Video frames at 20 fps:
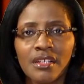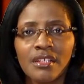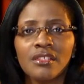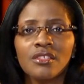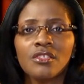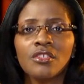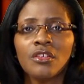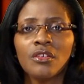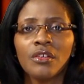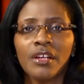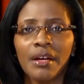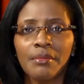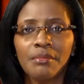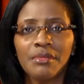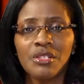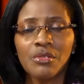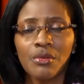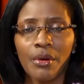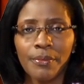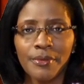is to look at
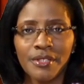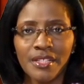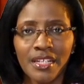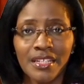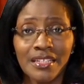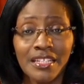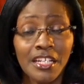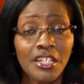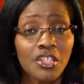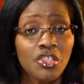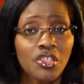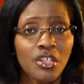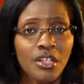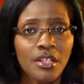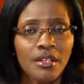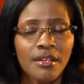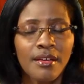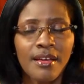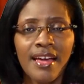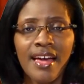
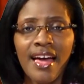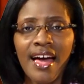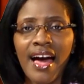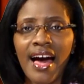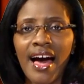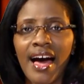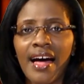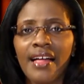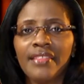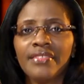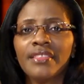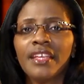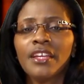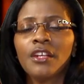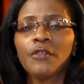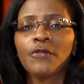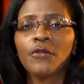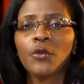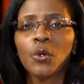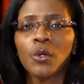misrepresentation, and then
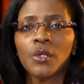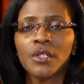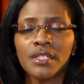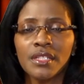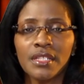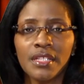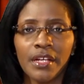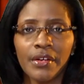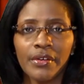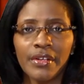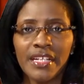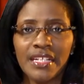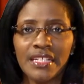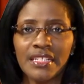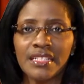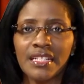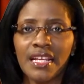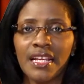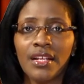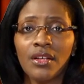of course there
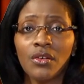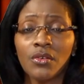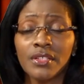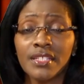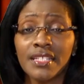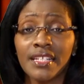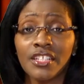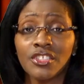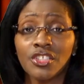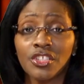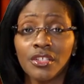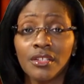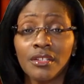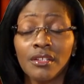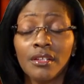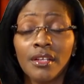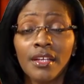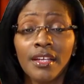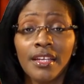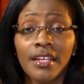is a law
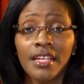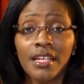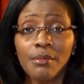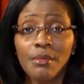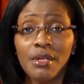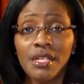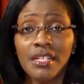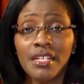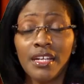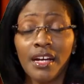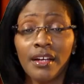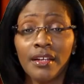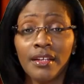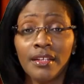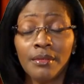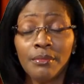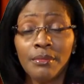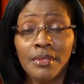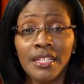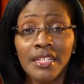session
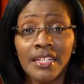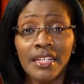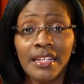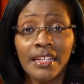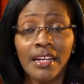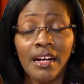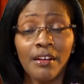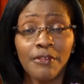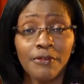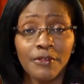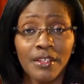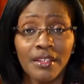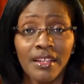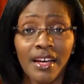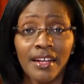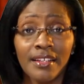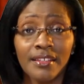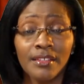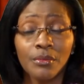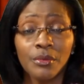immediately after
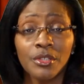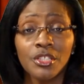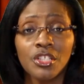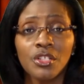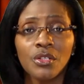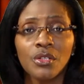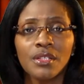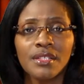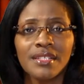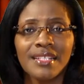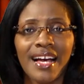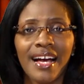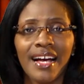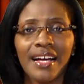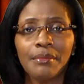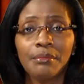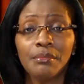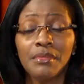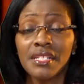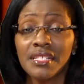that which looks
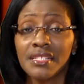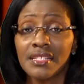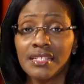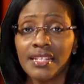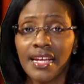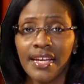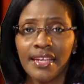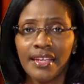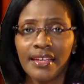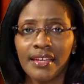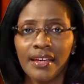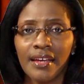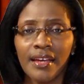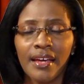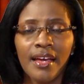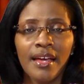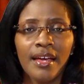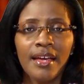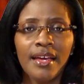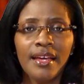at mistake.
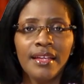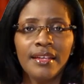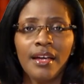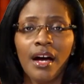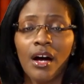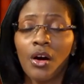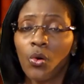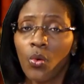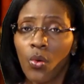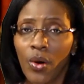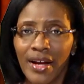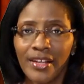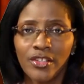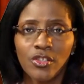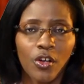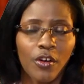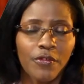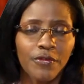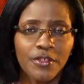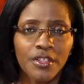Now, quite
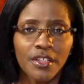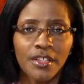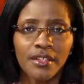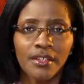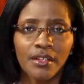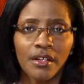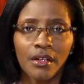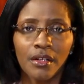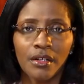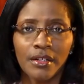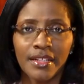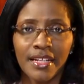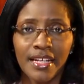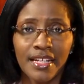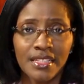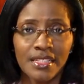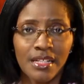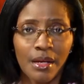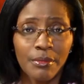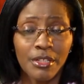often on
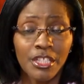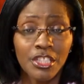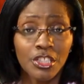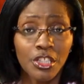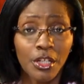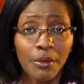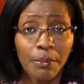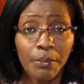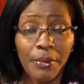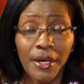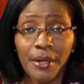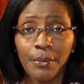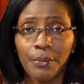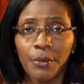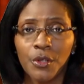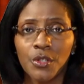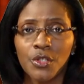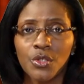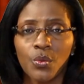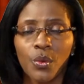examination
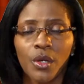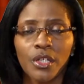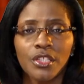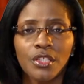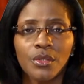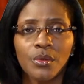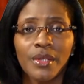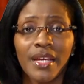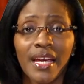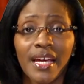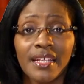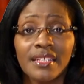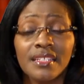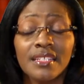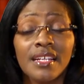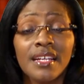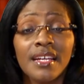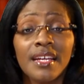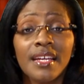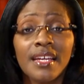papers what you get
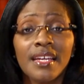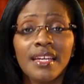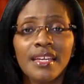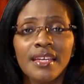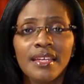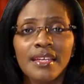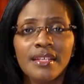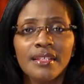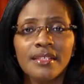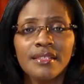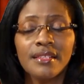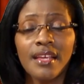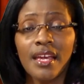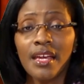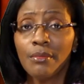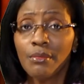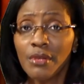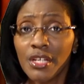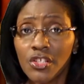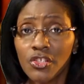is
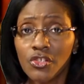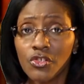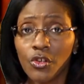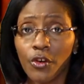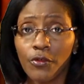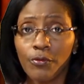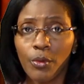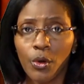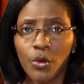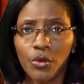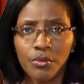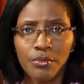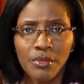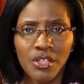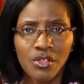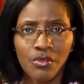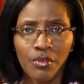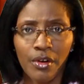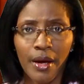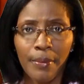a mixture of both
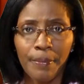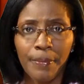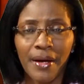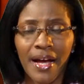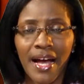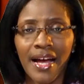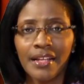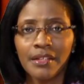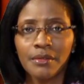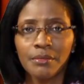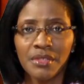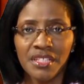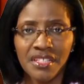misrep and